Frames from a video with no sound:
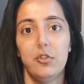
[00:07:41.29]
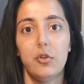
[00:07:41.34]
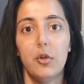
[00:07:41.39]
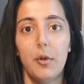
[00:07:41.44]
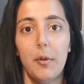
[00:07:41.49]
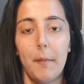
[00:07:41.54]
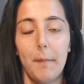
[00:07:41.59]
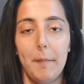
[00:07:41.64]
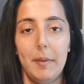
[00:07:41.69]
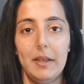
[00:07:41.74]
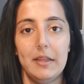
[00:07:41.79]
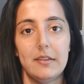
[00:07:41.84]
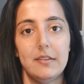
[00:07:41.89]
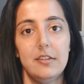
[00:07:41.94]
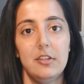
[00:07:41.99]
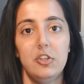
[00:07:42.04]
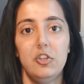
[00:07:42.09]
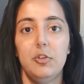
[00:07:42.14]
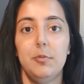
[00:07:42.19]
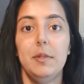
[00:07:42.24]
your
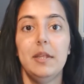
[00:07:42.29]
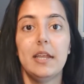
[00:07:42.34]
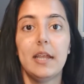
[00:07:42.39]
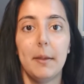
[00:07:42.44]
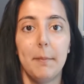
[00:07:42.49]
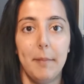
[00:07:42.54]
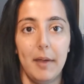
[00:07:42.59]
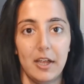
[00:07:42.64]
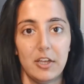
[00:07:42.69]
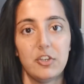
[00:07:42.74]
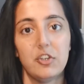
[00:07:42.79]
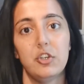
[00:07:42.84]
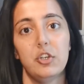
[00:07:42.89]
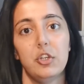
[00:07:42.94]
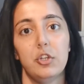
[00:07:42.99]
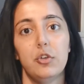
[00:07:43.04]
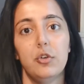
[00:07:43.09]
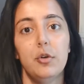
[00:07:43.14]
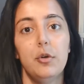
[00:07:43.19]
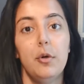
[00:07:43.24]
ability to be
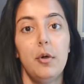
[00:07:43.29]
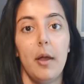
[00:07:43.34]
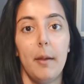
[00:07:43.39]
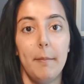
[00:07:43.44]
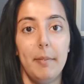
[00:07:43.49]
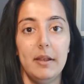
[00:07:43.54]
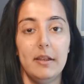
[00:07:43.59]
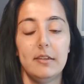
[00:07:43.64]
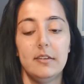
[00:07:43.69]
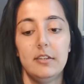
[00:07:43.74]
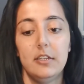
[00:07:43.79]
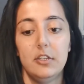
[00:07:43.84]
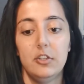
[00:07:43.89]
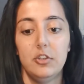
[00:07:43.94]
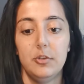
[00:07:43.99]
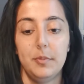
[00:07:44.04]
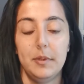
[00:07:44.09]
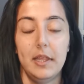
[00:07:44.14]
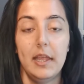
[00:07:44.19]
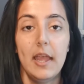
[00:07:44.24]
compassionate, your ability
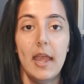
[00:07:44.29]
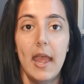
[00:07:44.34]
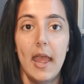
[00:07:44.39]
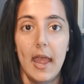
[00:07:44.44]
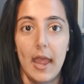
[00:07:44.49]
to be